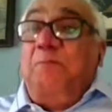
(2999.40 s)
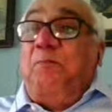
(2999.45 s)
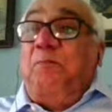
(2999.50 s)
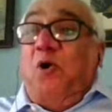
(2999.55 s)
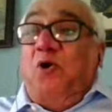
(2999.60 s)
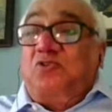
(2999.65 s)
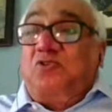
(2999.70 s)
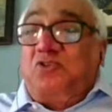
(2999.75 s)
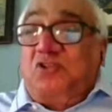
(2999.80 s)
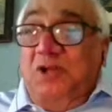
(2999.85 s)

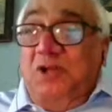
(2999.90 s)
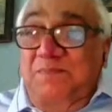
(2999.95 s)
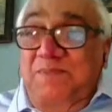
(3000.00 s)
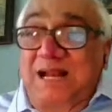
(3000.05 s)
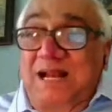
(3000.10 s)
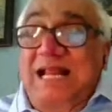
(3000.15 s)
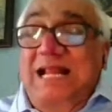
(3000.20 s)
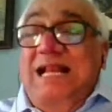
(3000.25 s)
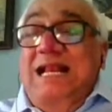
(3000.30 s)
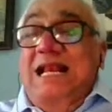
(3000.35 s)

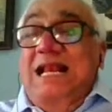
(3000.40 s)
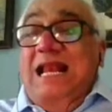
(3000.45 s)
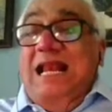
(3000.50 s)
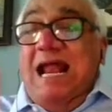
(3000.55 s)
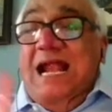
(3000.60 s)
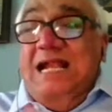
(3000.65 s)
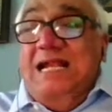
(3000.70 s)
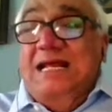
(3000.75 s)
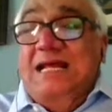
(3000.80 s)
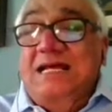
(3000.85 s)
possibly
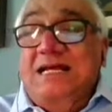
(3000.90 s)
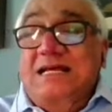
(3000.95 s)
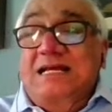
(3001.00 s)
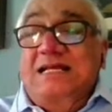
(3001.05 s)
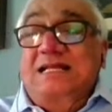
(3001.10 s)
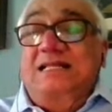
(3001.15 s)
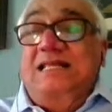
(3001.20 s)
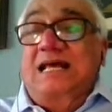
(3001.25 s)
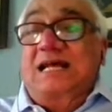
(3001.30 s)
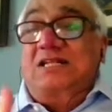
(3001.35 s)
led
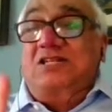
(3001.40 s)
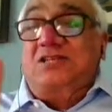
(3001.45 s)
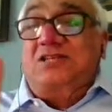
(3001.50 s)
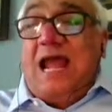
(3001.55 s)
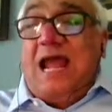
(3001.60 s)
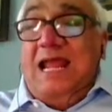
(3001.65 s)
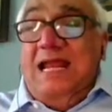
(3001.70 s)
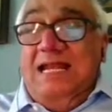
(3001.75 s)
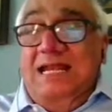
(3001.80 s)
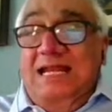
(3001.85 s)
the
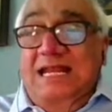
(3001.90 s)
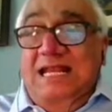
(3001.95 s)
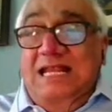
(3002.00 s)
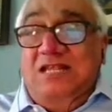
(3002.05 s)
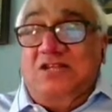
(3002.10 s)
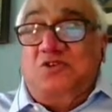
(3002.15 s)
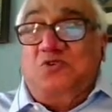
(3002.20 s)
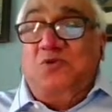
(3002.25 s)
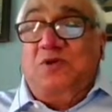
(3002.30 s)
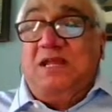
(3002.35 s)

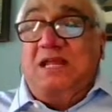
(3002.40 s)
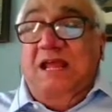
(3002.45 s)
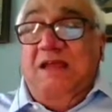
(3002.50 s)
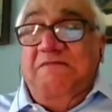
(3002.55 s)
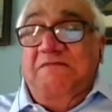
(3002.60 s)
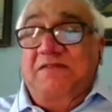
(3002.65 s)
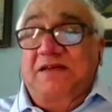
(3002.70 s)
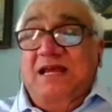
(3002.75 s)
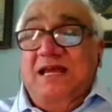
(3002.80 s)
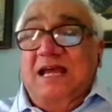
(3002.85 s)
Chinese to
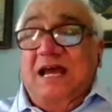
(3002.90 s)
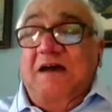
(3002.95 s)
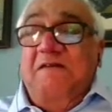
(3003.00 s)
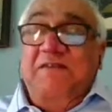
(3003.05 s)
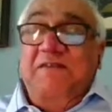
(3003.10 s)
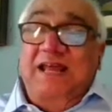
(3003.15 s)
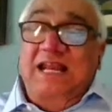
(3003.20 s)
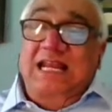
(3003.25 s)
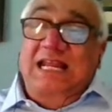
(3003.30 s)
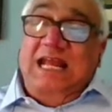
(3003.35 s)
give a
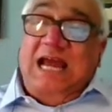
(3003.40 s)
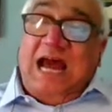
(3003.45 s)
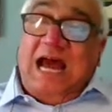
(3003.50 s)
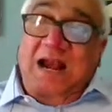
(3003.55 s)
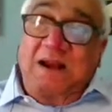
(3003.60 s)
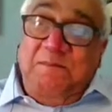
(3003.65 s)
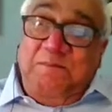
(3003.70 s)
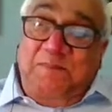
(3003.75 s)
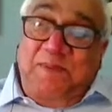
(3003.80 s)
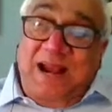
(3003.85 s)
very
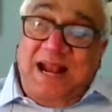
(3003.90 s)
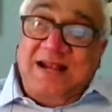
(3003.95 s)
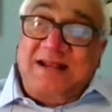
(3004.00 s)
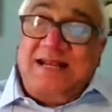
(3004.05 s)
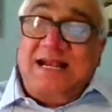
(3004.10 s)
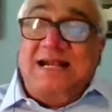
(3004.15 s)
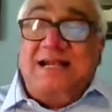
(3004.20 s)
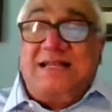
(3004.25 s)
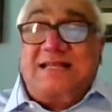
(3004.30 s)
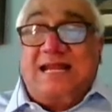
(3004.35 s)

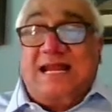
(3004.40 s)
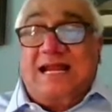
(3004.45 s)
unpleasant